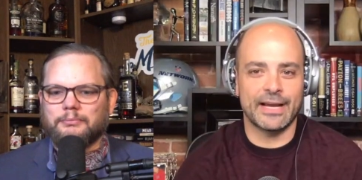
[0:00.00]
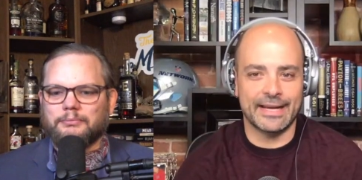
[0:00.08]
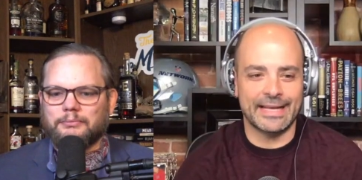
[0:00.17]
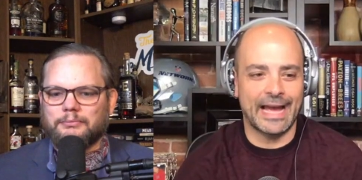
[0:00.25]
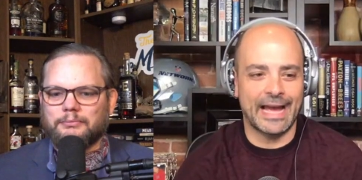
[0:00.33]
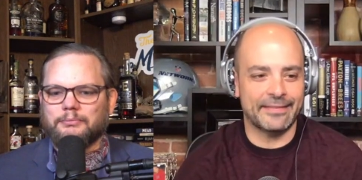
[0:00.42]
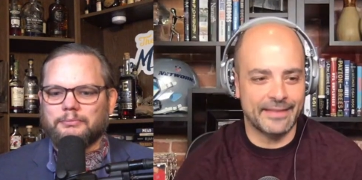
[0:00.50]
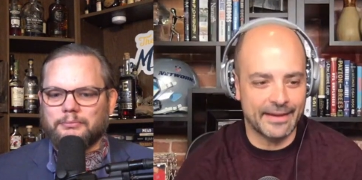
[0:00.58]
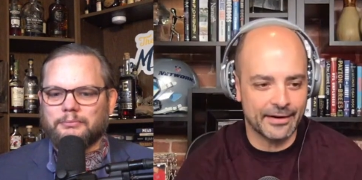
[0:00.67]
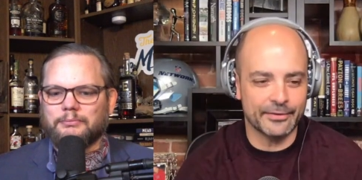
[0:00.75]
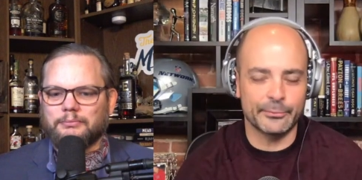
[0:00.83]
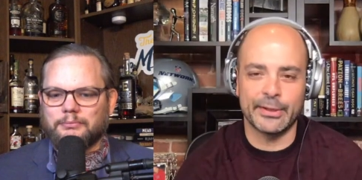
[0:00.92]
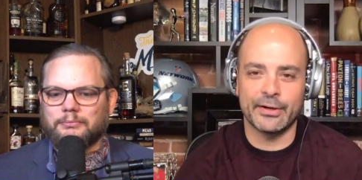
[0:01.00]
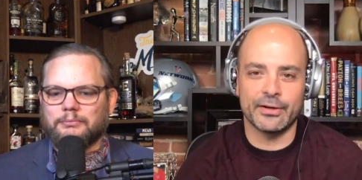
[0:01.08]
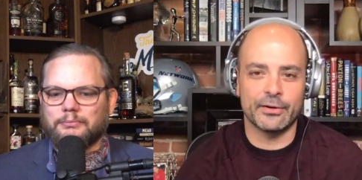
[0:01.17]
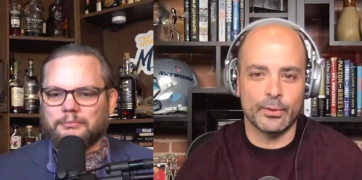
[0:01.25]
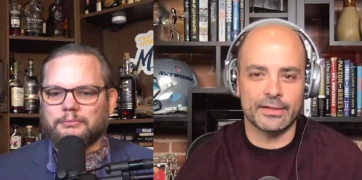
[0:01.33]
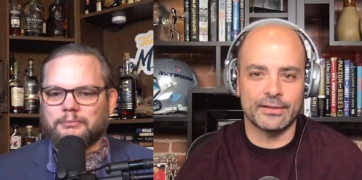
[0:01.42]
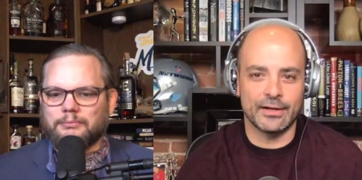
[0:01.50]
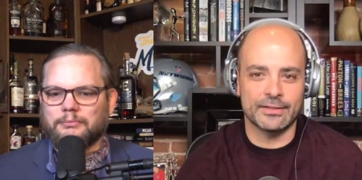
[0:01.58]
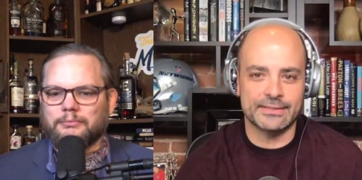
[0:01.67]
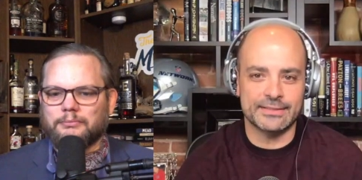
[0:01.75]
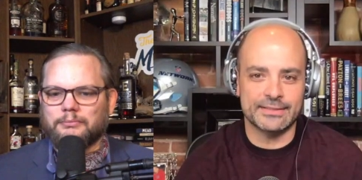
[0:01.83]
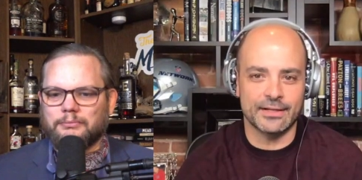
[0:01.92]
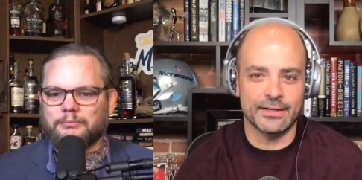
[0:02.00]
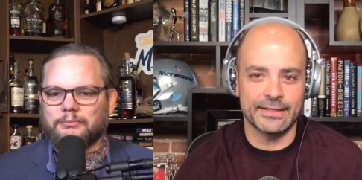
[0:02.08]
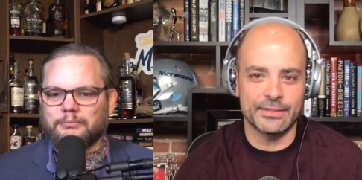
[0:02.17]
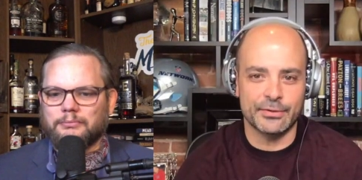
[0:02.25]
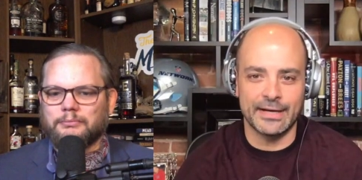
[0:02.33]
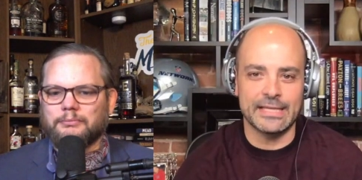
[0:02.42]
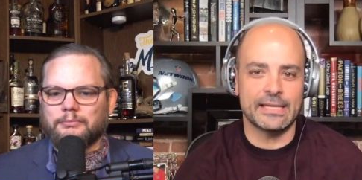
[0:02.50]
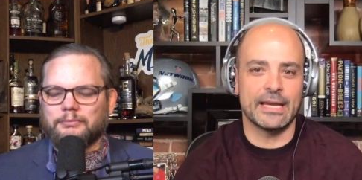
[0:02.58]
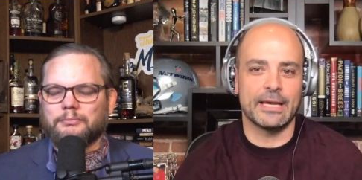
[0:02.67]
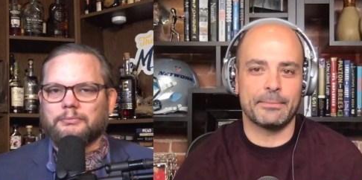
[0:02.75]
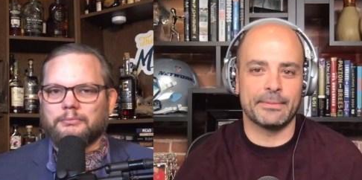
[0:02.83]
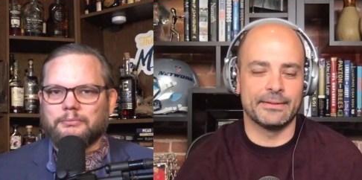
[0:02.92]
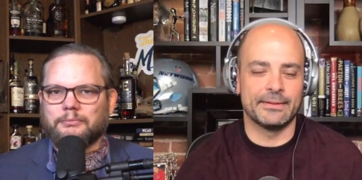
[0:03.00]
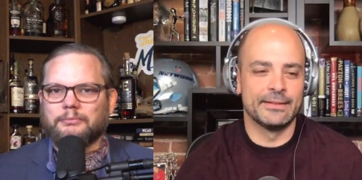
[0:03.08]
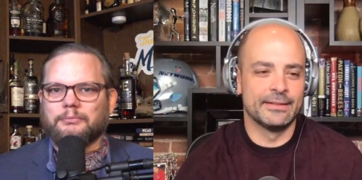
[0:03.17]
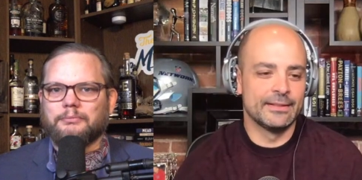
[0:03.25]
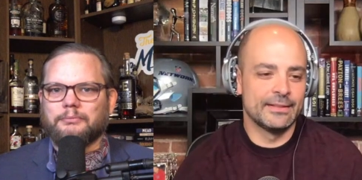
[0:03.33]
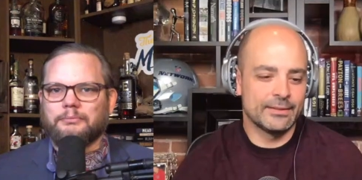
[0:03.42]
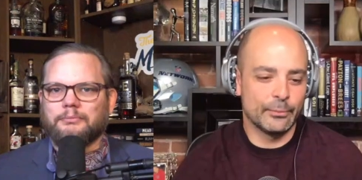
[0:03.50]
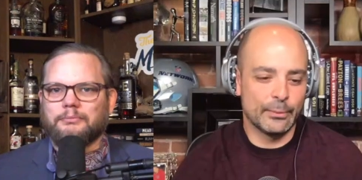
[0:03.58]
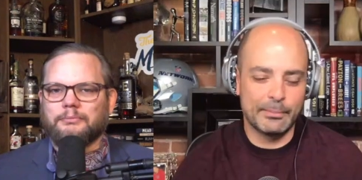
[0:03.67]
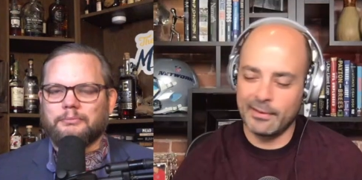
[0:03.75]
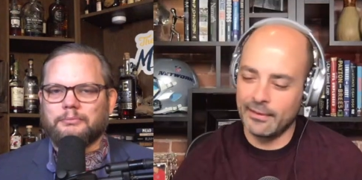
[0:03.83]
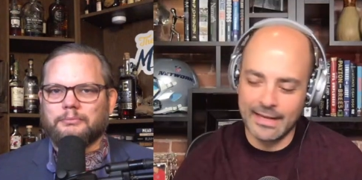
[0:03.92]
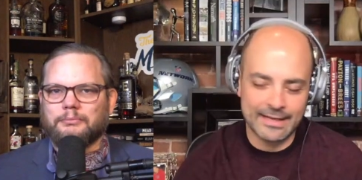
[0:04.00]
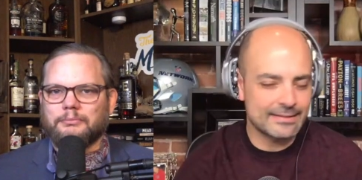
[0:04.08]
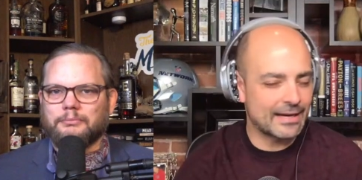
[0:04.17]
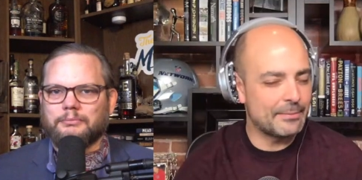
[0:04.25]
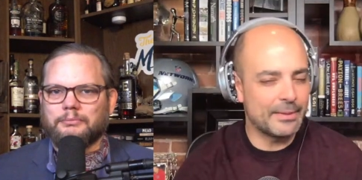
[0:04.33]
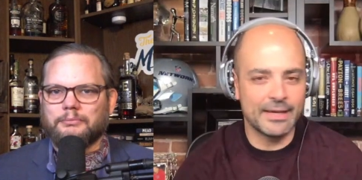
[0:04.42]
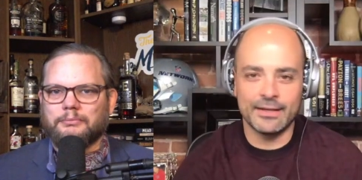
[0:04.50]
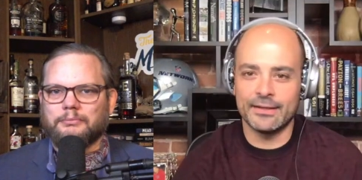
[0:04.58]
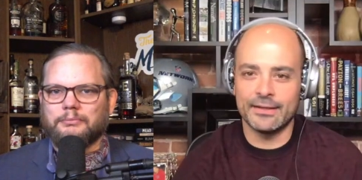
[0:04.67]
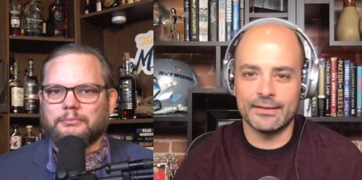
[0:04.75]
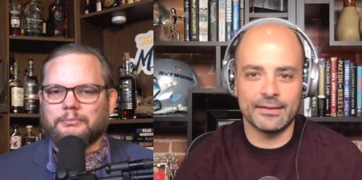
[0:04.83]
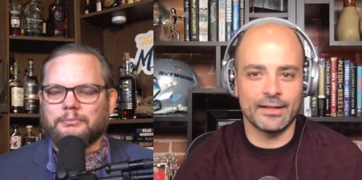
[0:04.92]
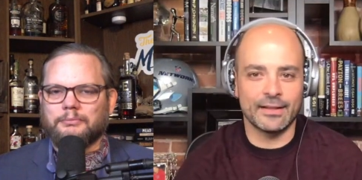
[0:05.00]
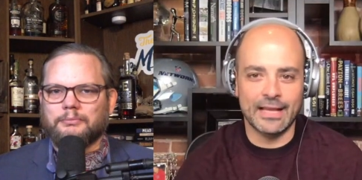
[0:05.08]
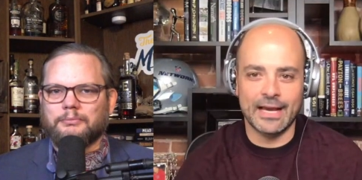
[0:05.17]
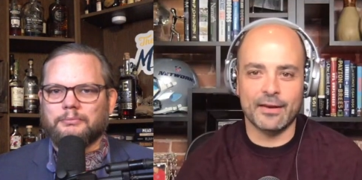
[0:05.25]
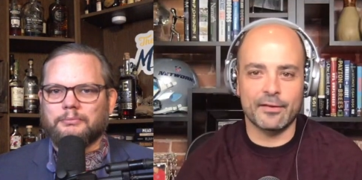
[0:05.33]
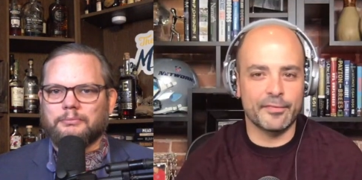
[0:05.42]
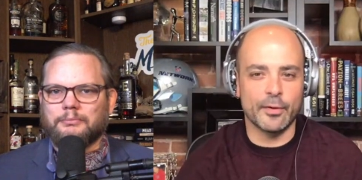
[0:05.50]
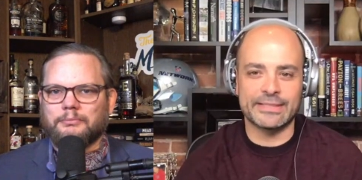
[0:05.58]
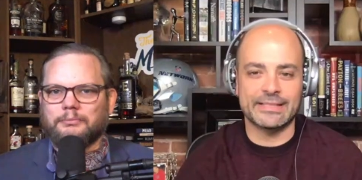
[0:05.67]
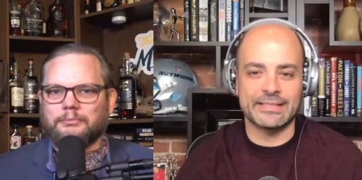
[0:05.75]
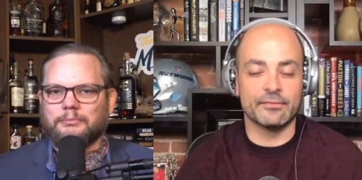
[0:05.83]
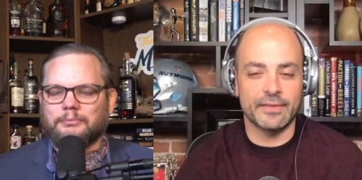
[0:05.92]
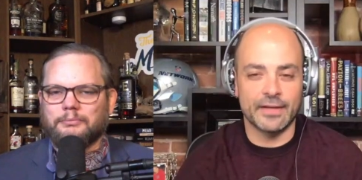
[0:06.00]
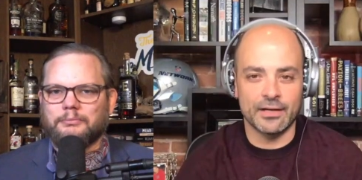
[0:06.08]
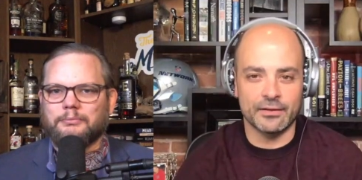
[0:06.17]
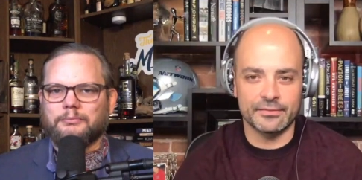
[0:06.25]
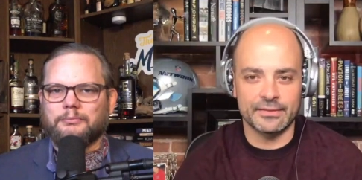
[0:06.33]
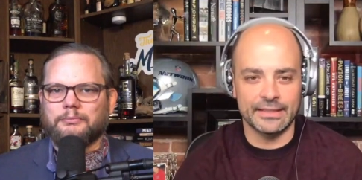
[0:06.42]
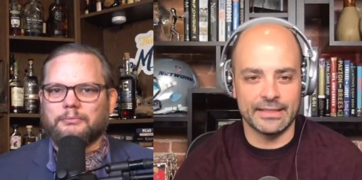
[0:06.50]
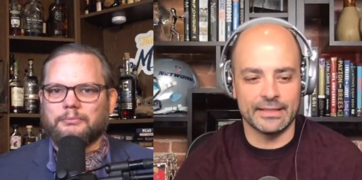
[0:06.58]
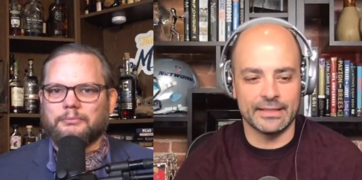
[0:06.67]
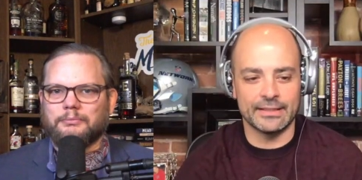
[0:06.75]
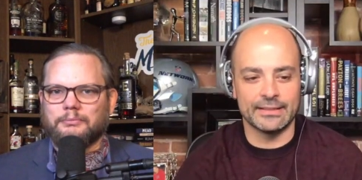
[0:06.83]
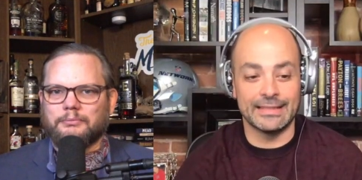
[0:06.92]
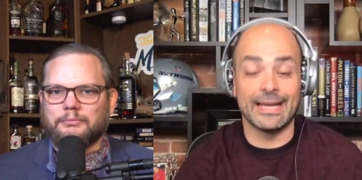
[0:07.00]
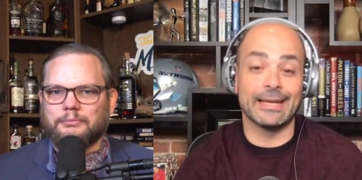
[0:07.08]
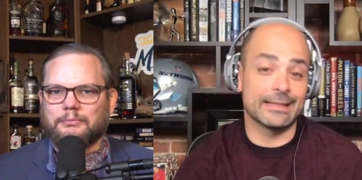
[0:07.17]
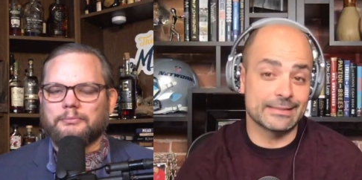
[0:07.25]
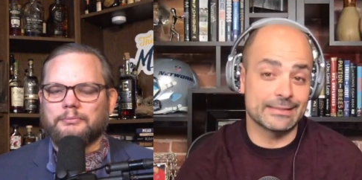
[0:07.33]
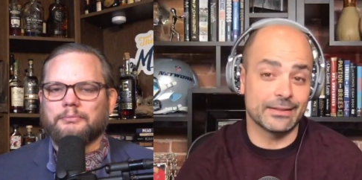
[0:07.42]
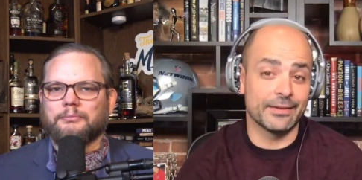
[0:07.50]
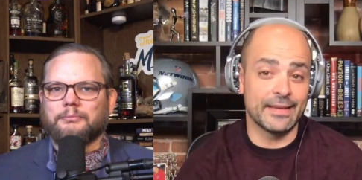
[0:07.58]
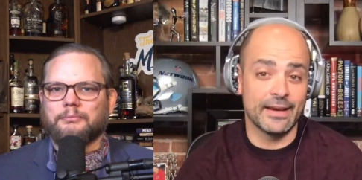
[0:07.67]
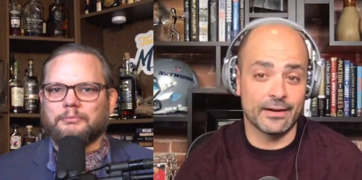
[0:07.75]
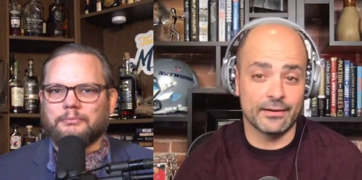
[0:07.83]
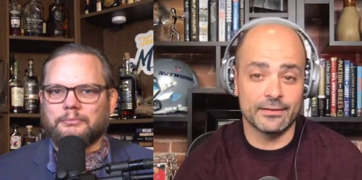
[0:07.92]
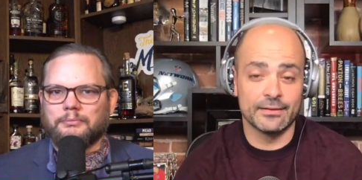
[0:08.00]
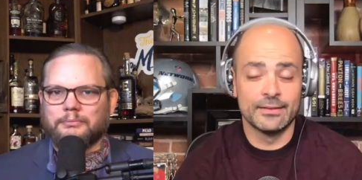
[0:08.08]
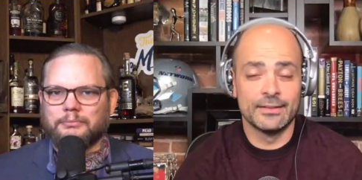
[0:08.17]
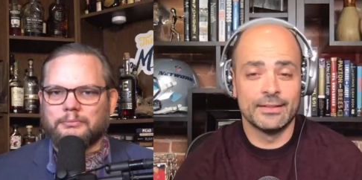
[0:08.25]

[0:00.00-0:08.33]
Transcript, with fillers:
Speaker 1: kind of got there, and we all worked hard starting in training camp, and we put a lot of time in, and a lot of folks involved in getting us on the air.